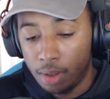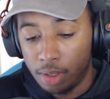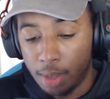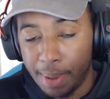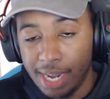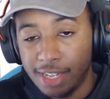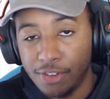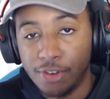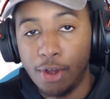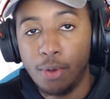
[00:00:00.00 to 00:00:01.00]
the
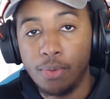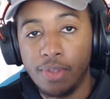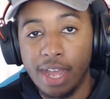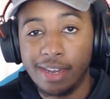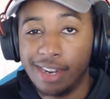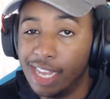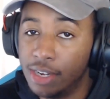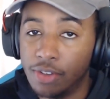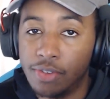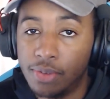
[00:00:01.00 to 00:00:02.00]
Pelicans know that the
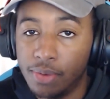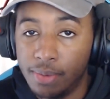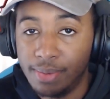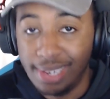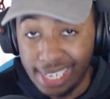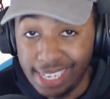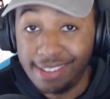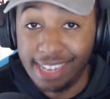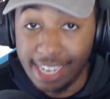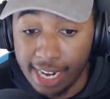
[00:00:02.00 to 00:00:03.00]
Lakers need
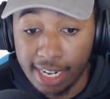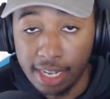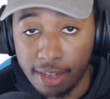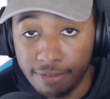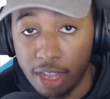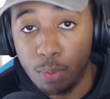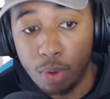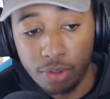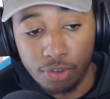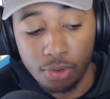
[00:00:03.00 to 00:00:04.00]
to get AD if they
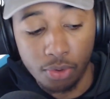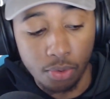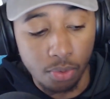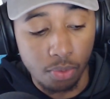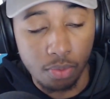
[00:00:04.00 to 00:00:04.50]
want to,